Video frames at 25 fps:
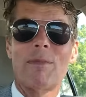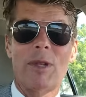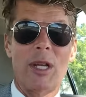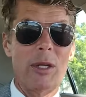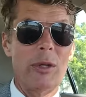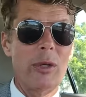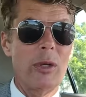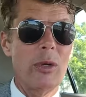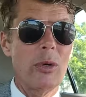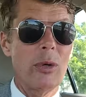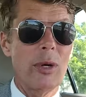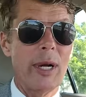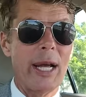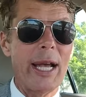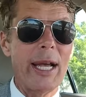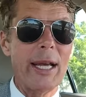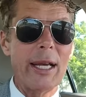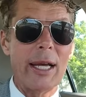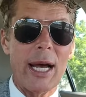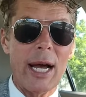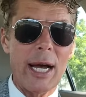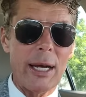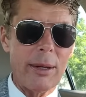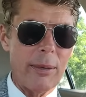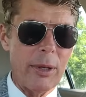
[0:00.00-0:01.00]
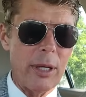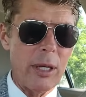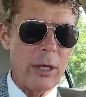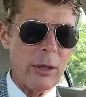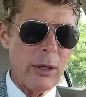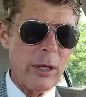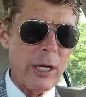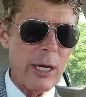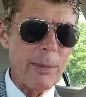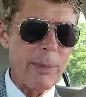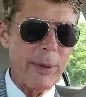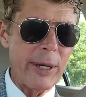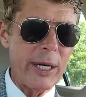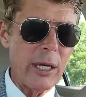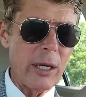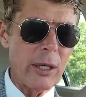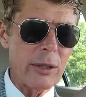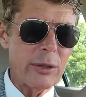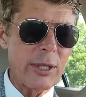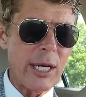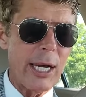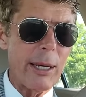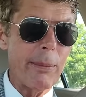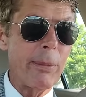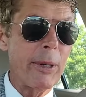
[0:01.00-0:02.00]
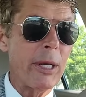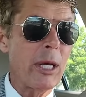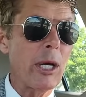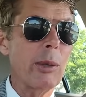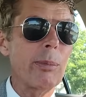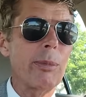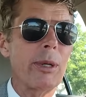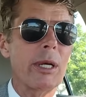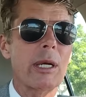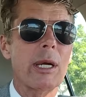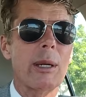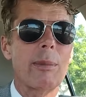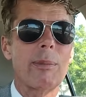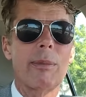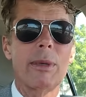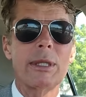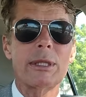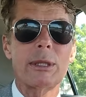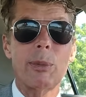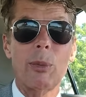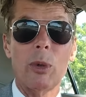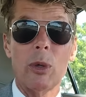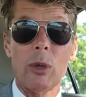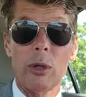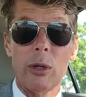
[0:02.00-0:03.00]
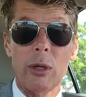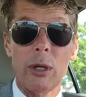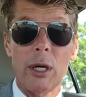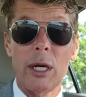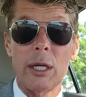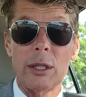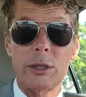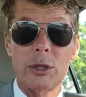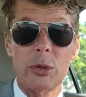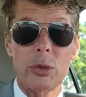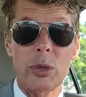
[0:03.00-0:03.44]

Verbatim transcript: and your you know company goes IPO become much more uh,